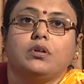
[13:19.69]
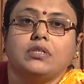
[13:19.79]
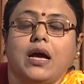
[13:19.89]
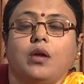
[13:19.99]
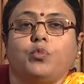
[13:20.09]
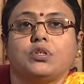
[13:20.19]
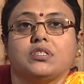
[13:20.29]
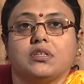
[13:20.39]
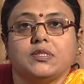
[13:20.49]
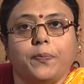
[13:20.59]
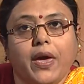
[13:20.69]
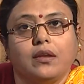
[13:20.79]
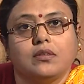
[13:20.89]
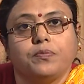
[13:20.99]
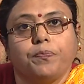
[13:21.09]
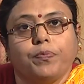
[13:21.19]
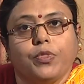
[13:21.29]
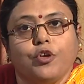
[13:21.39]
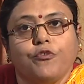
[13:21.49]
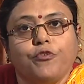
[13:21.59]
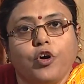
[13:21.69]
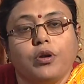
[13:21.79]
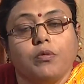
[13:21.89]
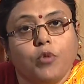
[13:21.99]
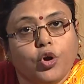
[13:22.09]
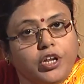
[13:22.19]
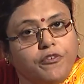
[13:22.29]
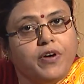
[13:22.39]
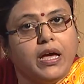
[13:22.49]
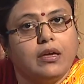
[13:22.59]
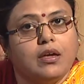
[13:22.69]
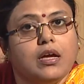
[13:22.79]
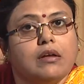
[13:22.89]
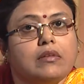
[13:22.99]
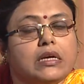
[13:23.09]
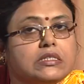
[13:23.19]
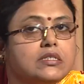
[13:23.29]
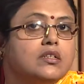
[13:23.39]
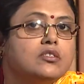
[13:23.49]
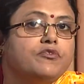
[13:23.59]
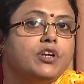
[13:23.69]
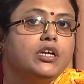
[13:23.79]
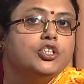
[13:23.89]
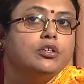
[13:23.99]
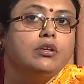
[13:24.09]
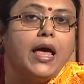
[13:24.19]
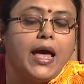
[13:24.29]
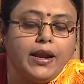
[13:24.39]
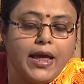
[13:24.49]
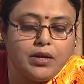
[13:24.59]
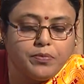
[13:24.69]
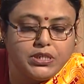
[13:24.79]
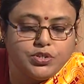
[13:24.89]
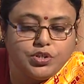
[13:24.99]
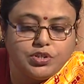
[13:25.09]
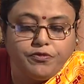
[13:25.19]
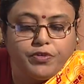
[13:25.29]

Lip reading: time was spent for modifying legislative relation and administrative